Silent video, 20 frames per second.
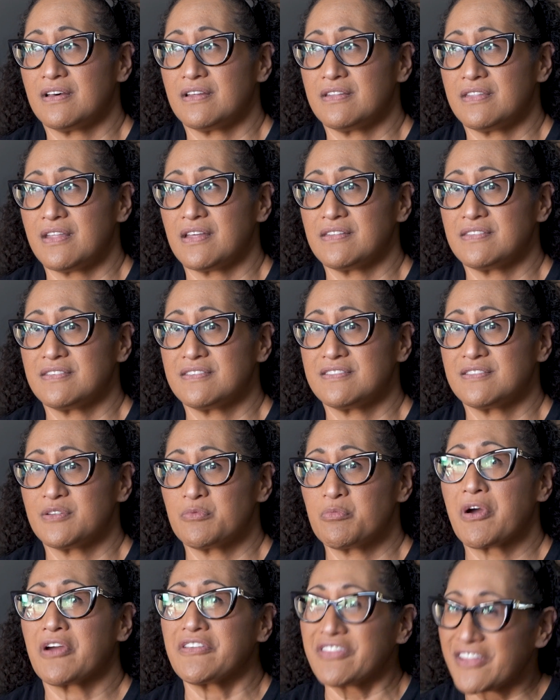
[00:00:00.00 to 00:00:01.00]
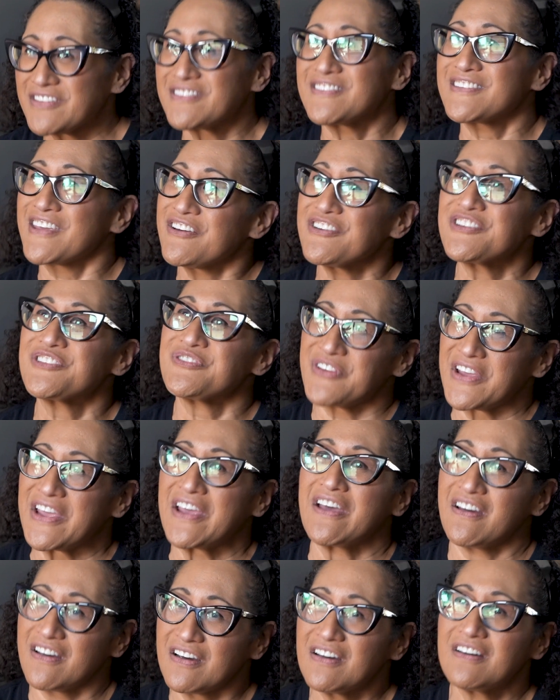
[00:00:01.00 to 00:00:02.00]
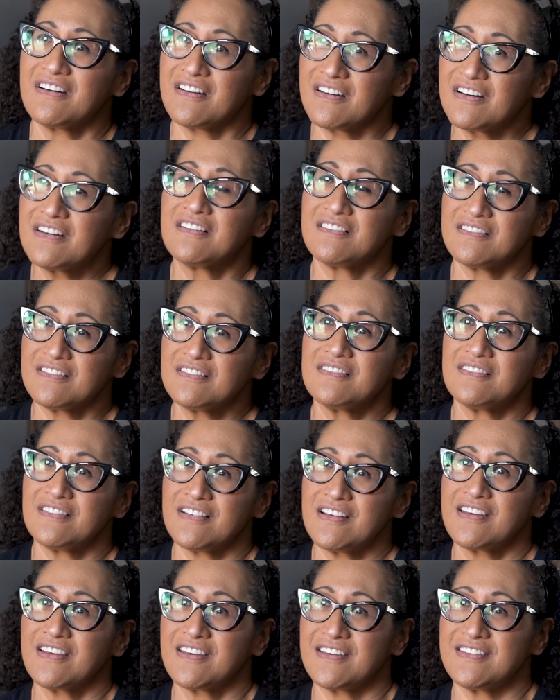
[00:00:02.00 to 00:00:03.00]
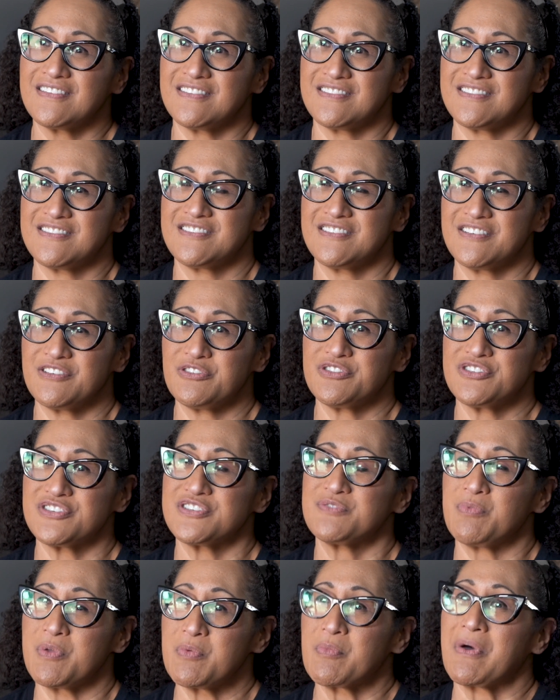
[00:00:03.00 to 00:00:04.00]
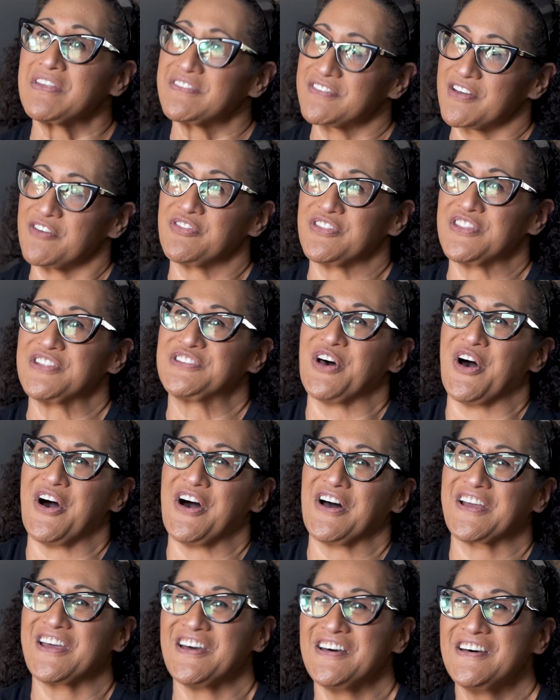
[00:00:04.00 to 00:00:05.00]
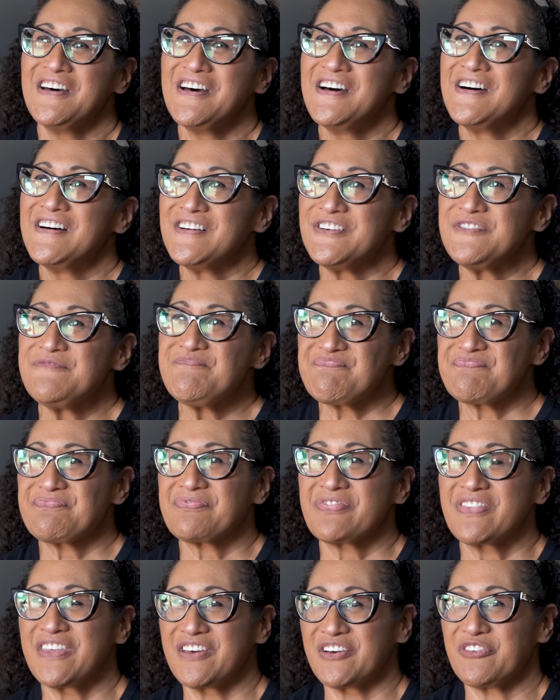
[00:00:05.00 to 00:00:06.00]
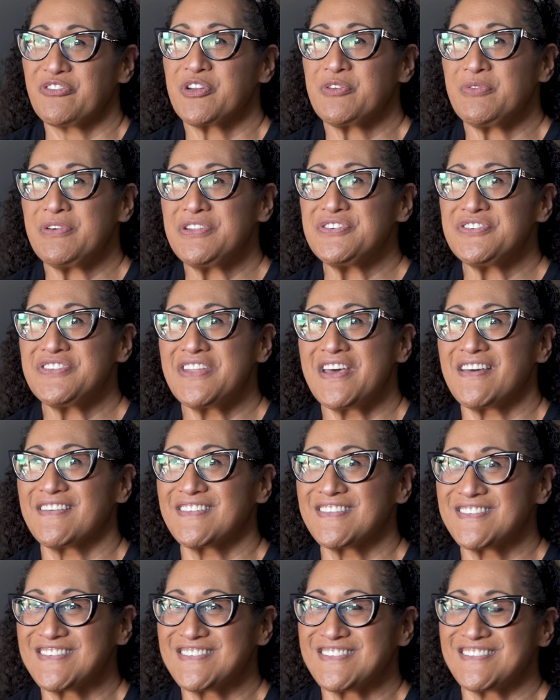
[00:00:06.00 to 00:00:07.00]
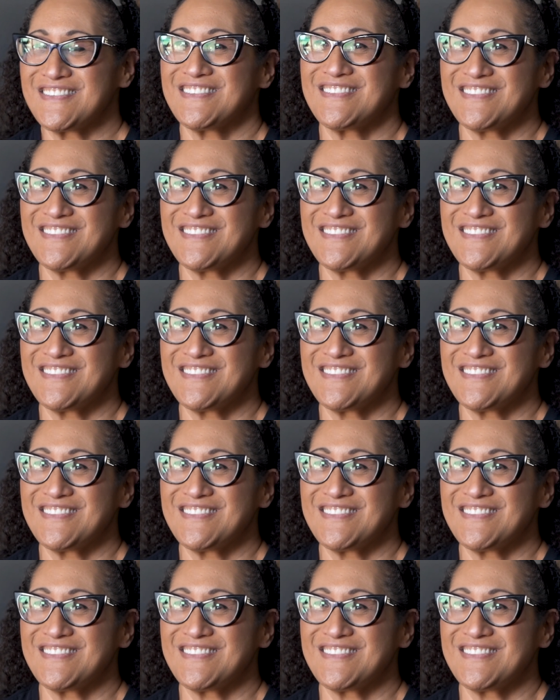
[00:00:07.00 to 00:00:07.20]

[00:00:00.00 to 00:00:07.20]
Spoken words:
That's the part that scares me because it'll just be myself and the dog. Yeah, what do we do next?